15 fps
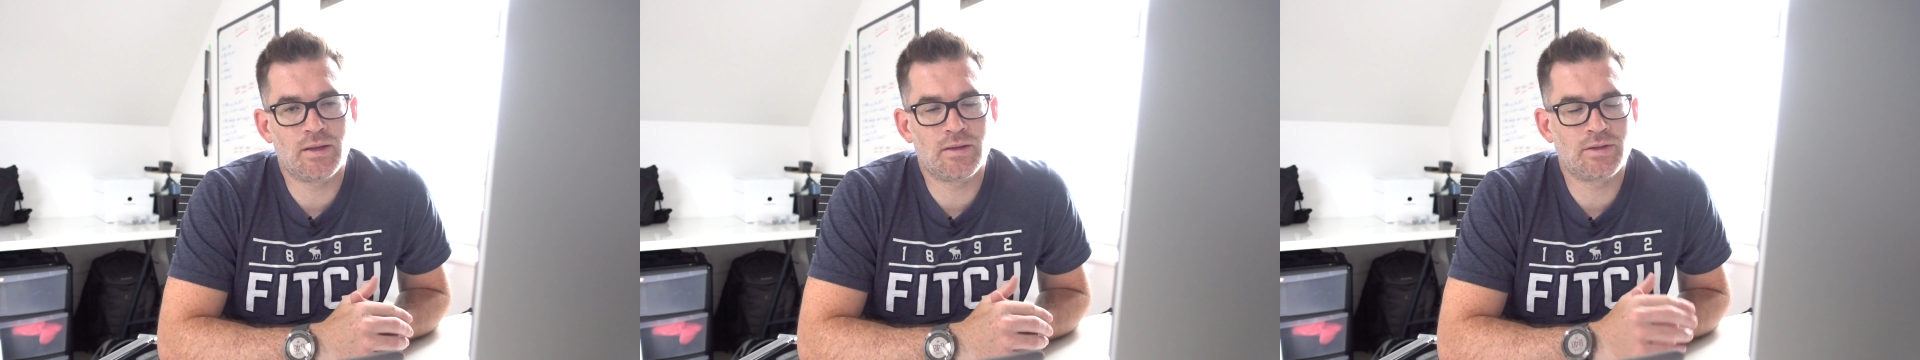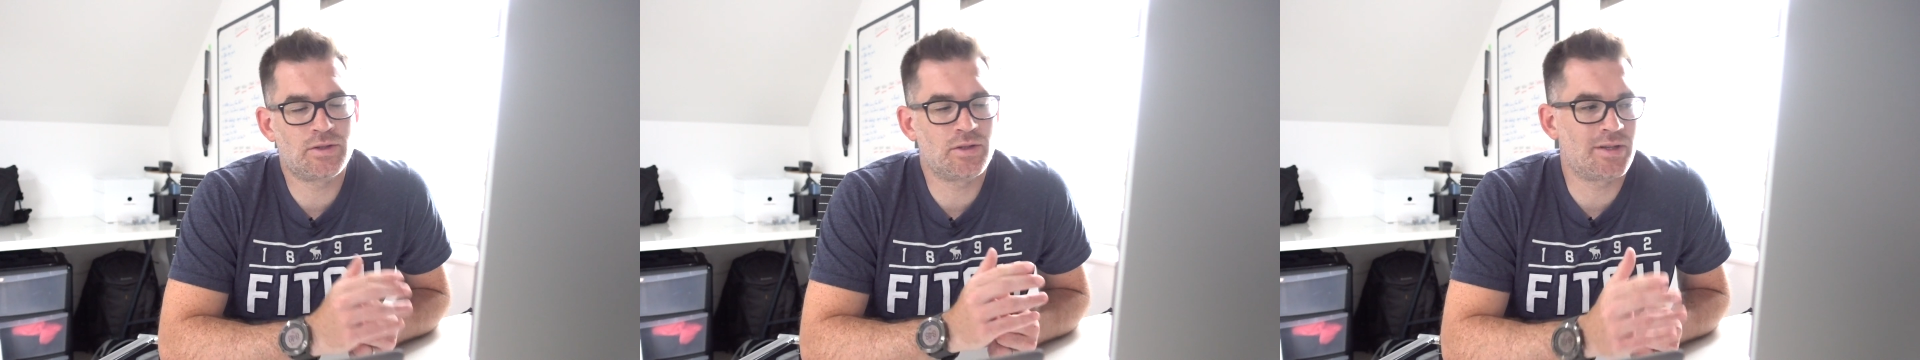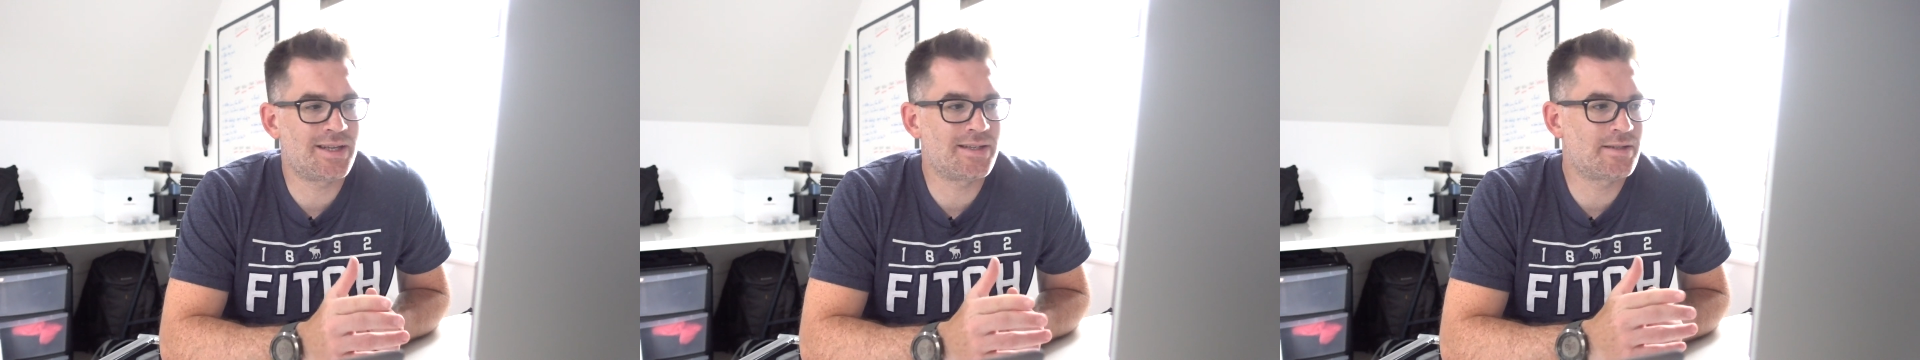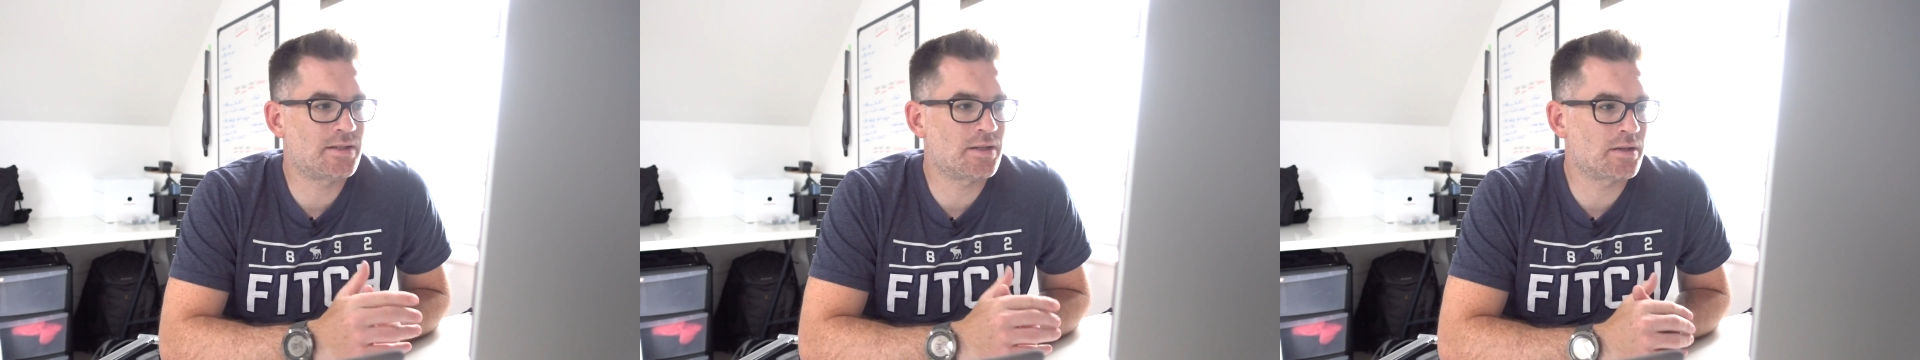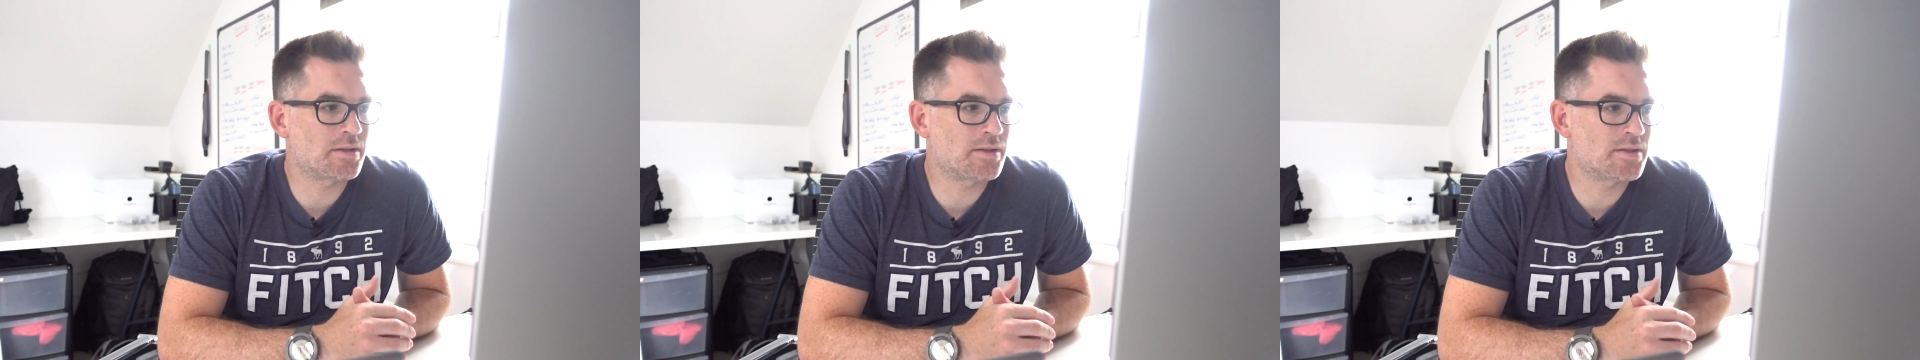shooting into
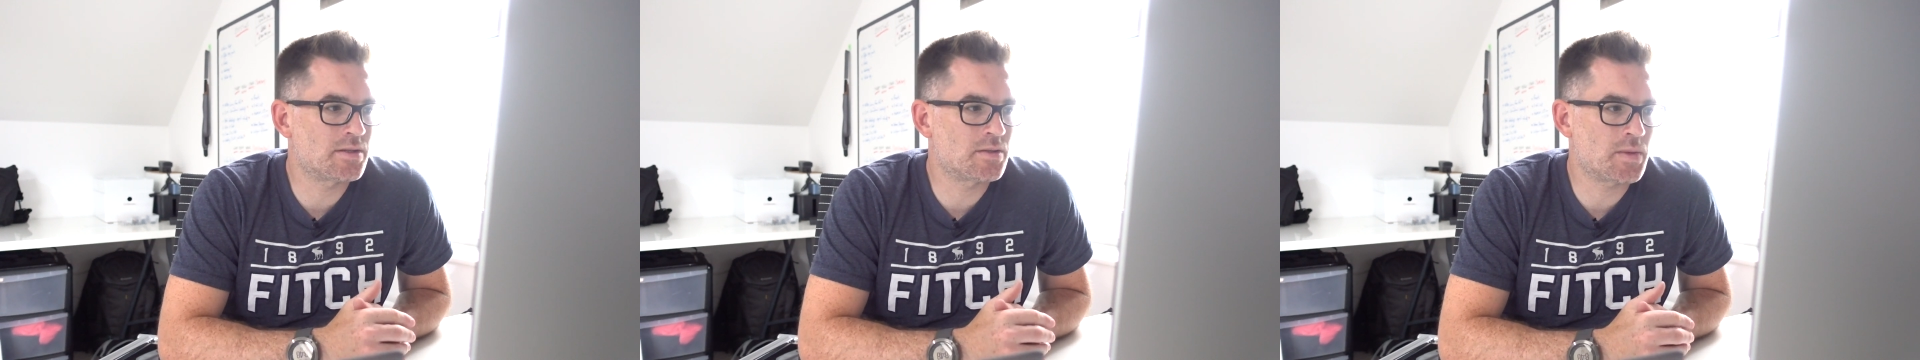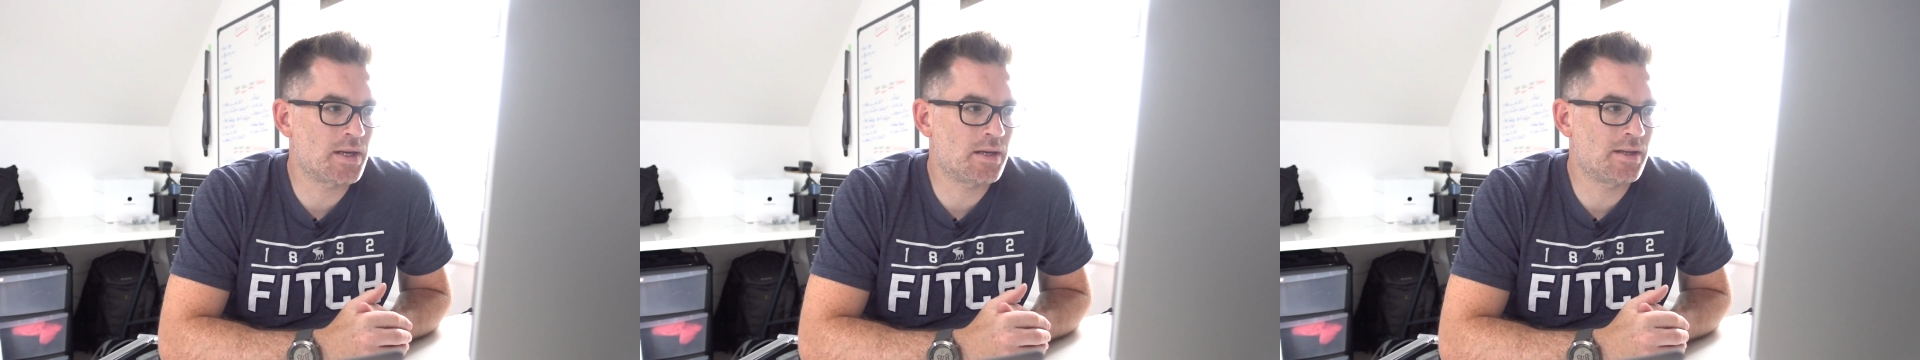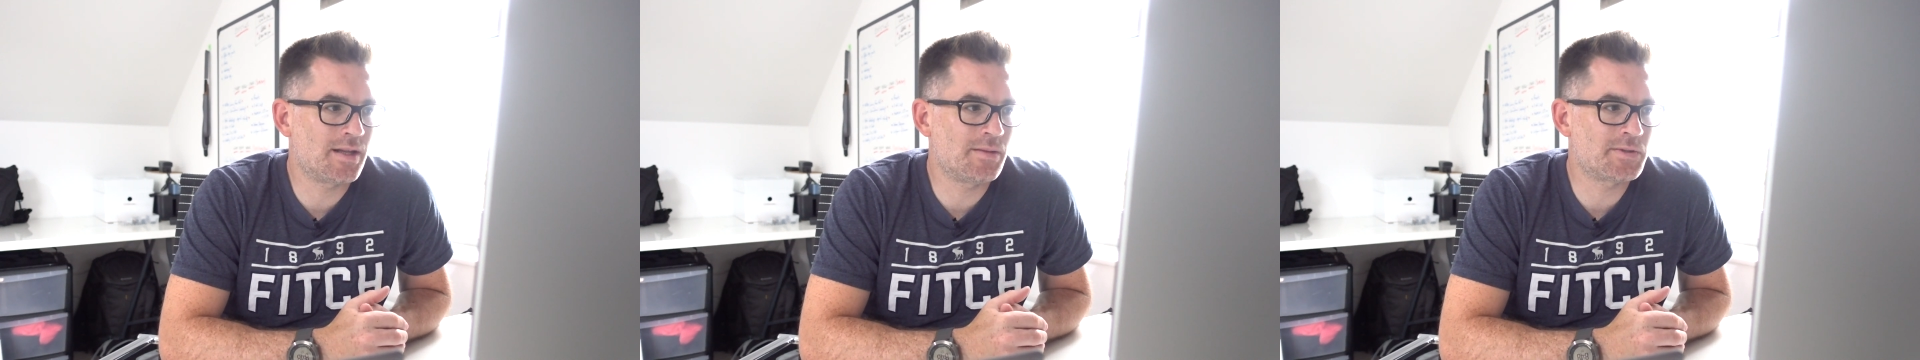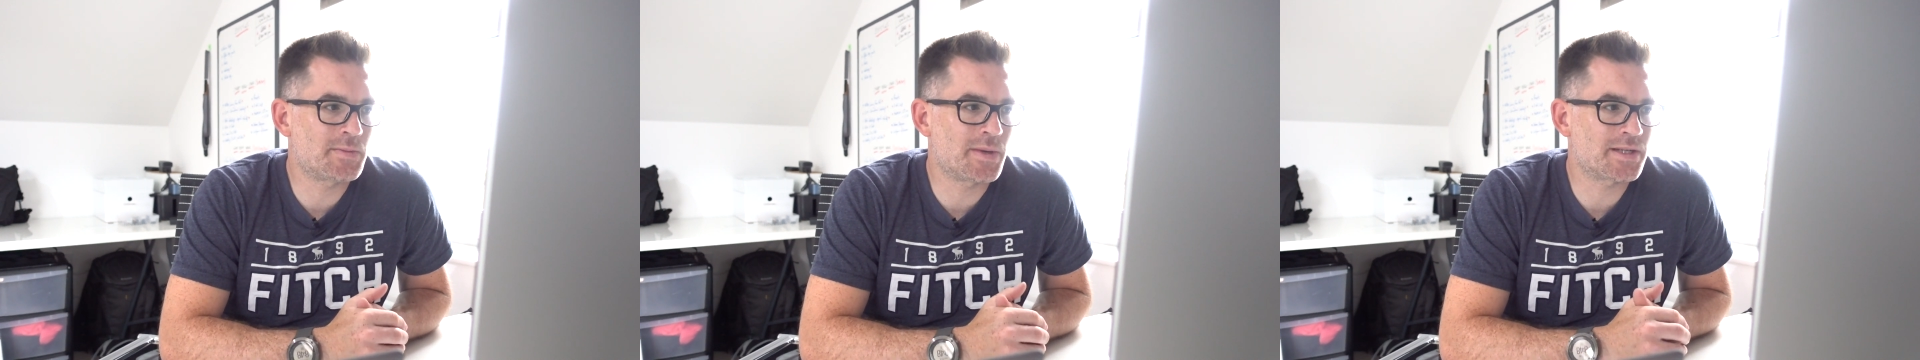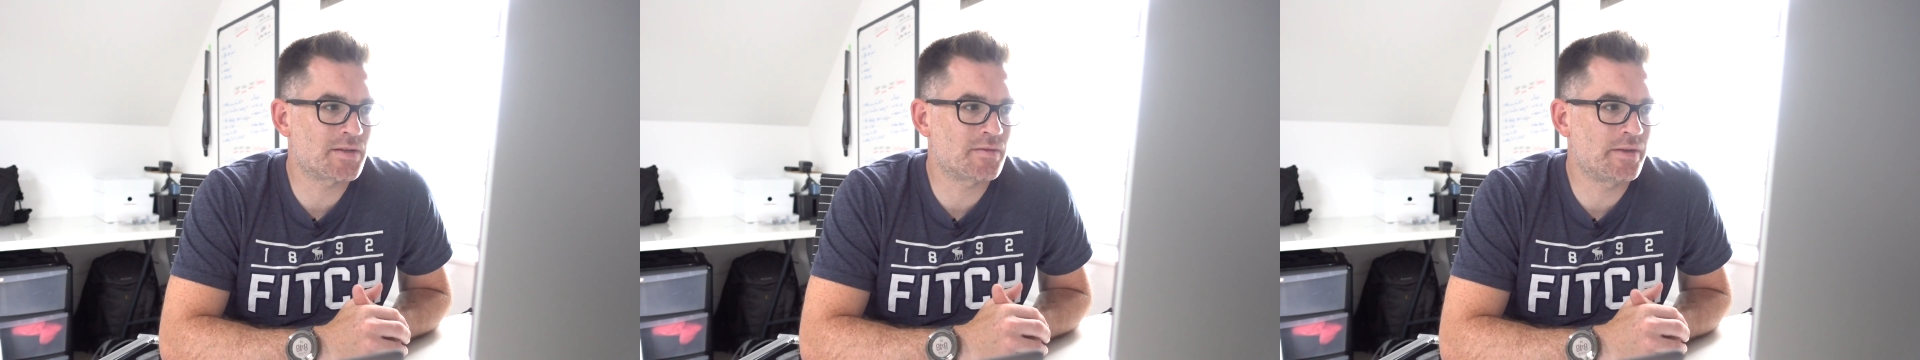darkness as well helps
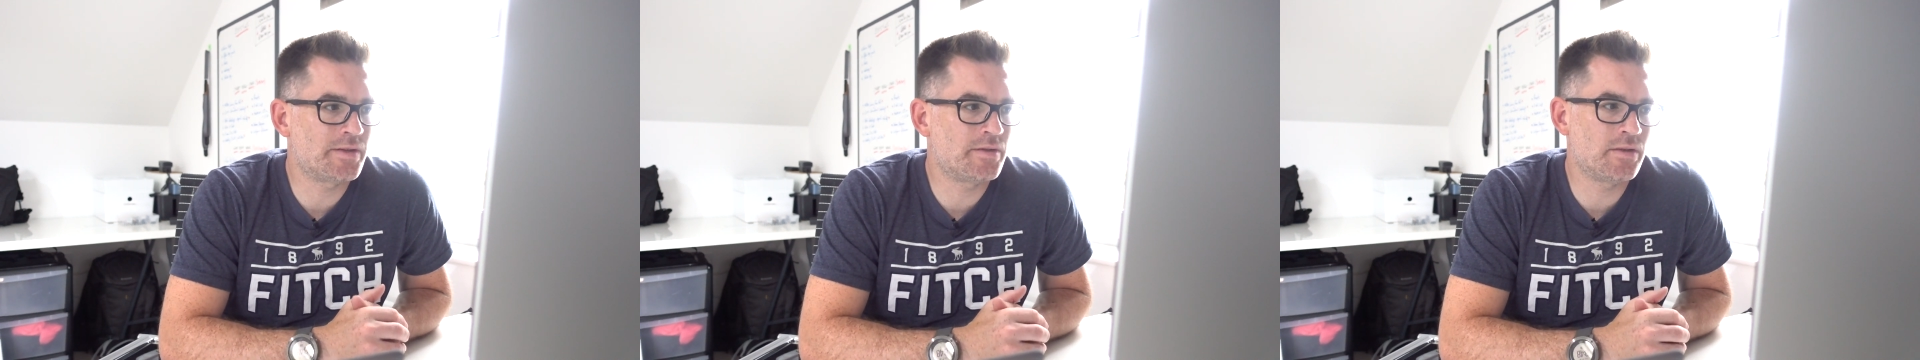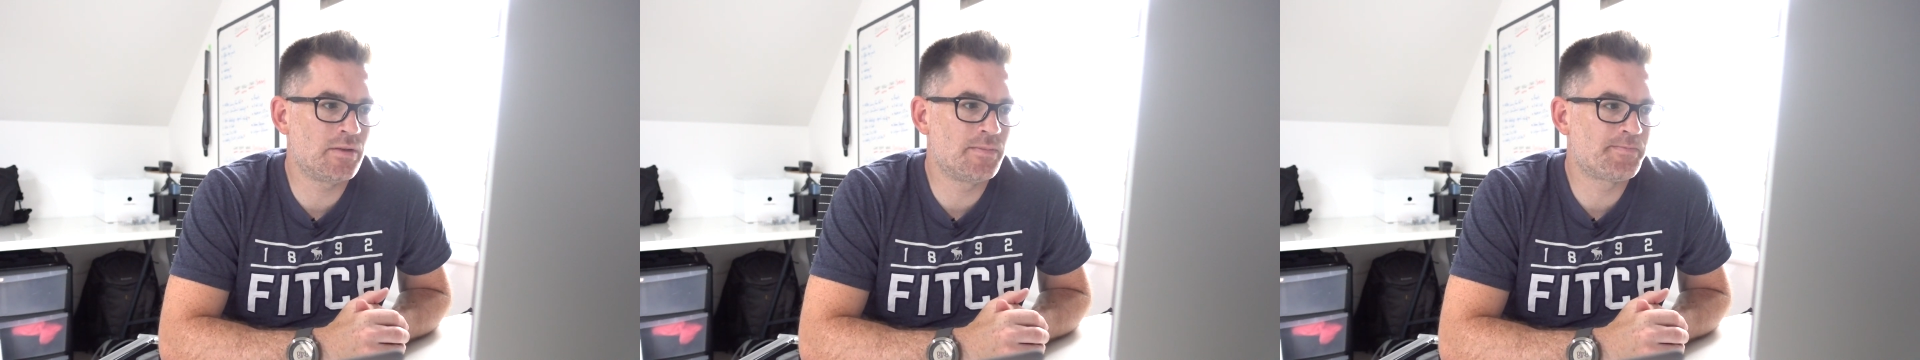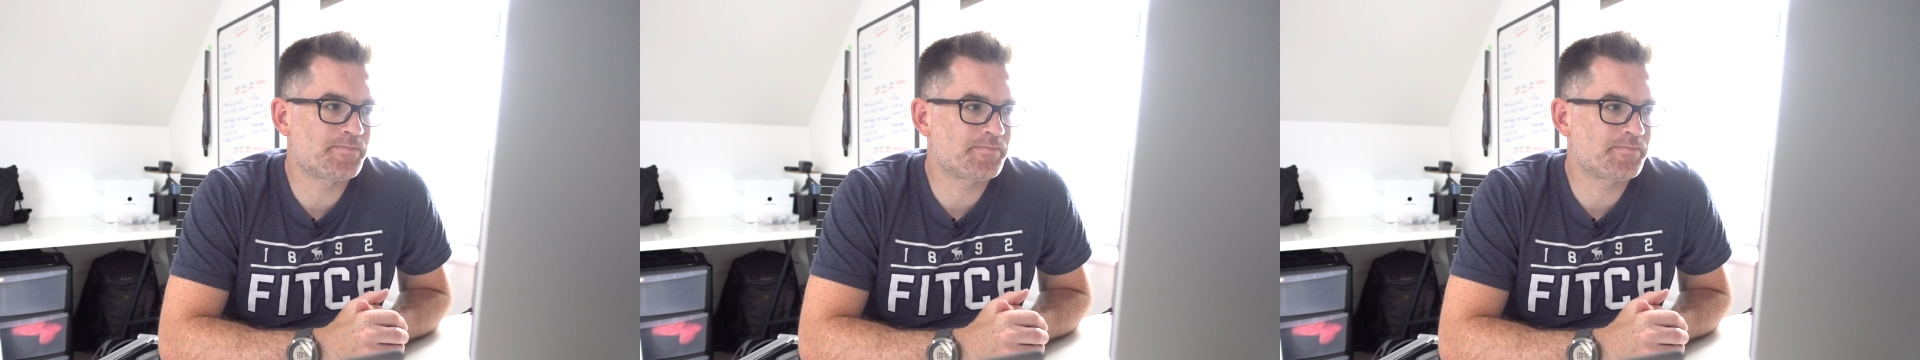massively too.